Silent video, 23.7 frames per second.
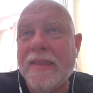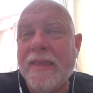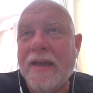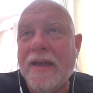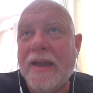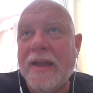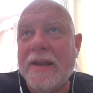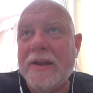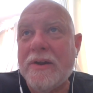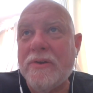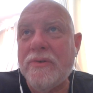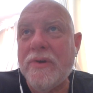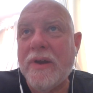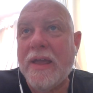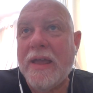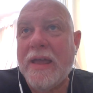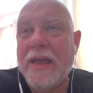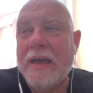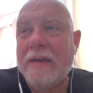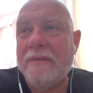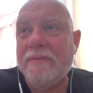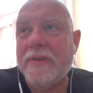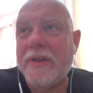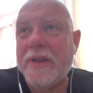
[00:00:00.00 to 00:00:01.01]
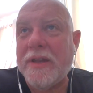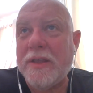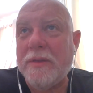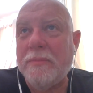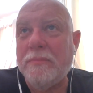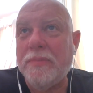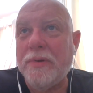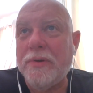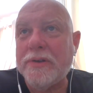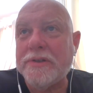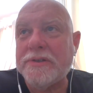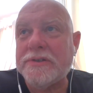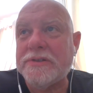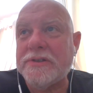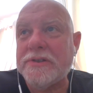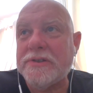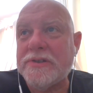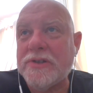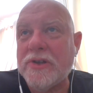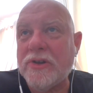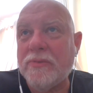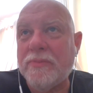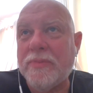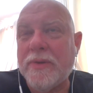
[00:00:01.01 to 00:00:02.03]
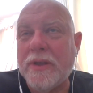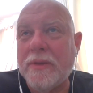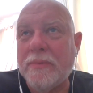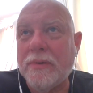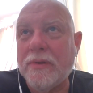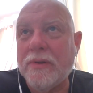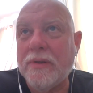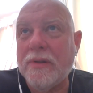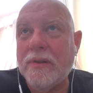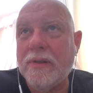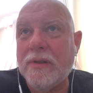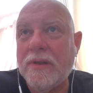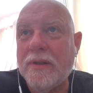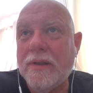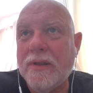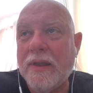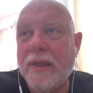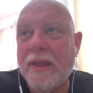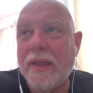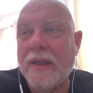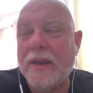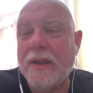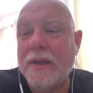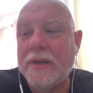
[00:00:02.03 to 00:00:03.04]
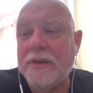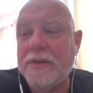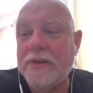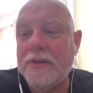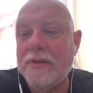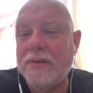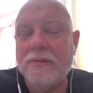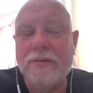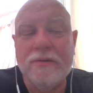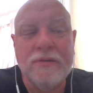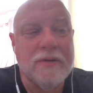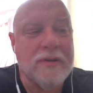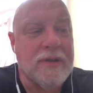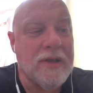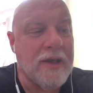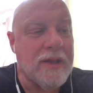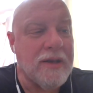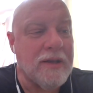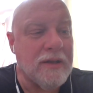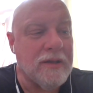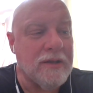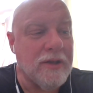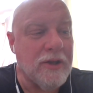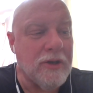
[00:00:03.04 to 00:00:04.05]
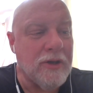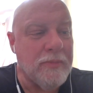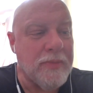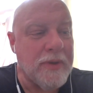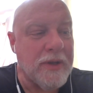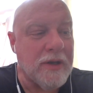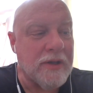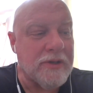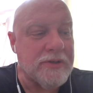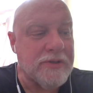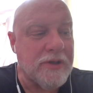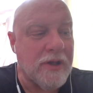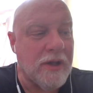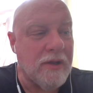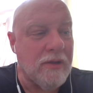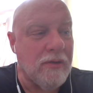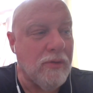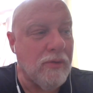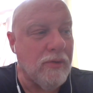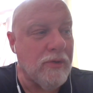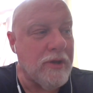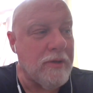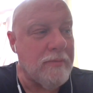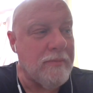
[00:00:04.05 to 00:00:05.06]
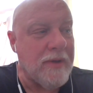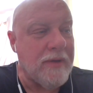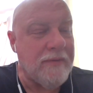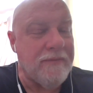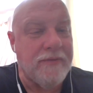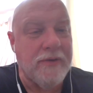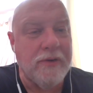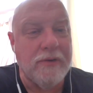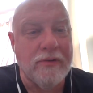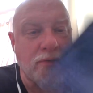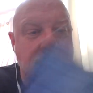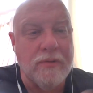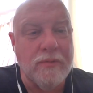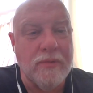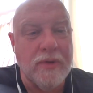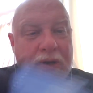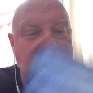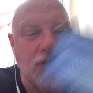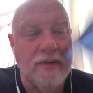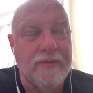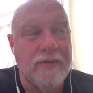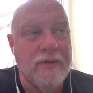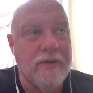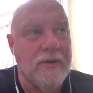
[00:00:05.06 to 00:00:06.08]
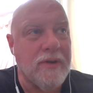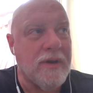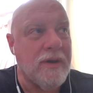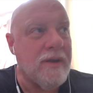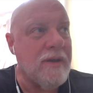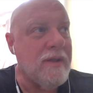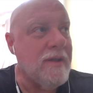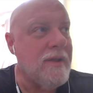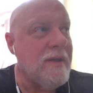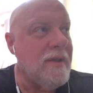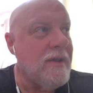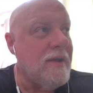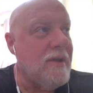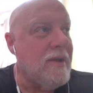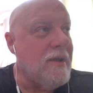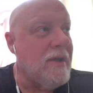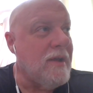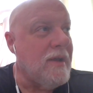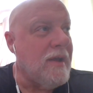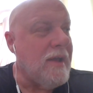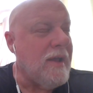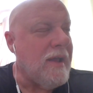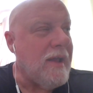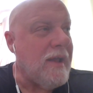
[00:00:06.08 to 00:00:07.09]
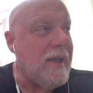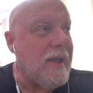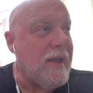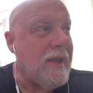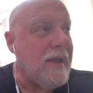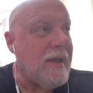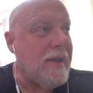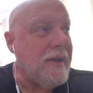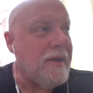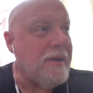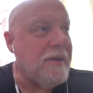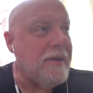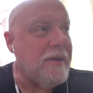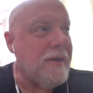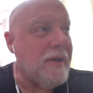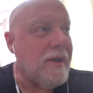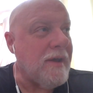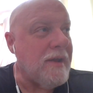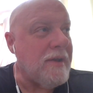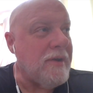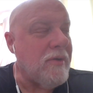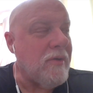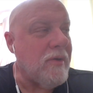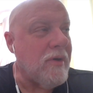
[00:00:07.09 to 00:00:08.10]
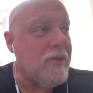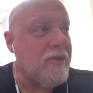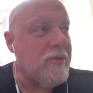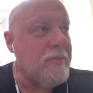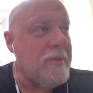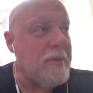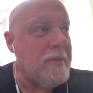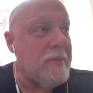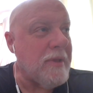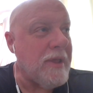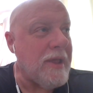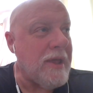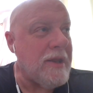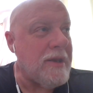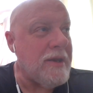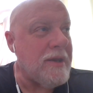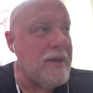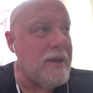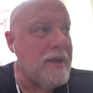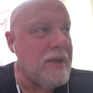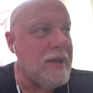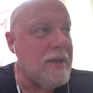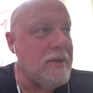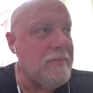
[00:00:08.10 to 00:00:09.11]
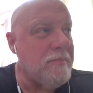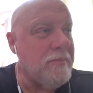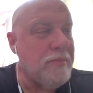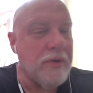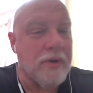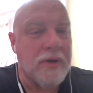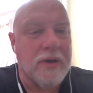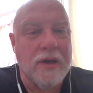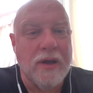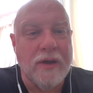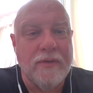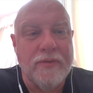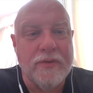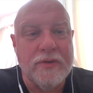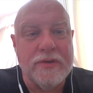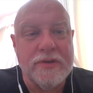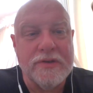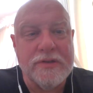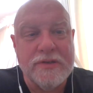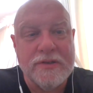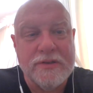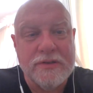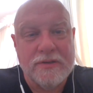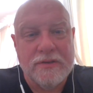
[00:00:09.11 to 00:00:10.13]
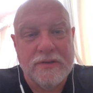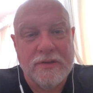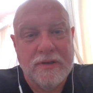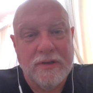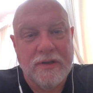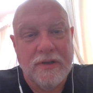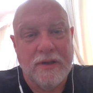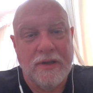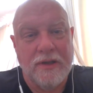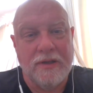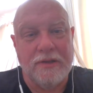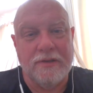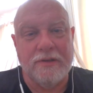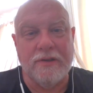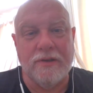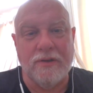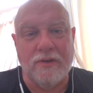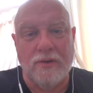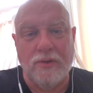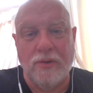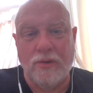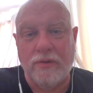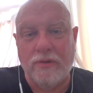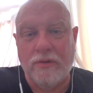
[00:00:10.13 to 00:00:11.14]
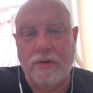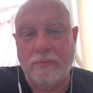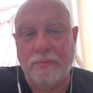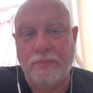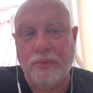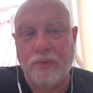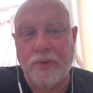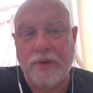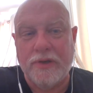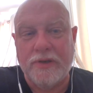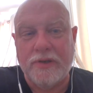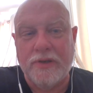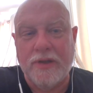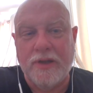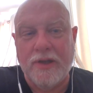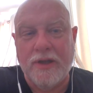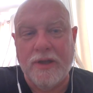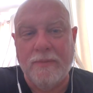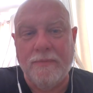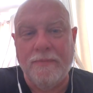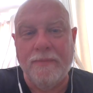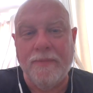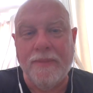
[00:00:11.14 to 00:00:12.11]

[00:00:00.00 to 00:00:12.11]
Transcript: I don't have any books to show people, and I do kind of a little bit. I'll, I'll, hold up my phone or whatever, and and I know other people edit in book covers into the corner and point to them.